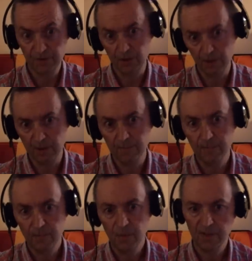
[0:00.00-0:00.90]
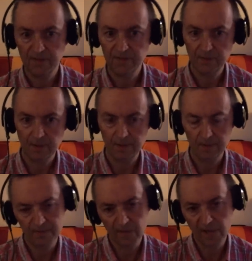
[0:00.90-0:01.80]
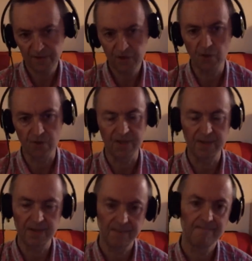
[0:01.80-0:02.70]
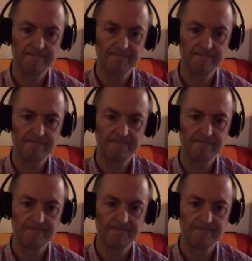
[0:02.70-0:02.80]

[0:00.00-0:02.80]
so uh, you have uh, five choices.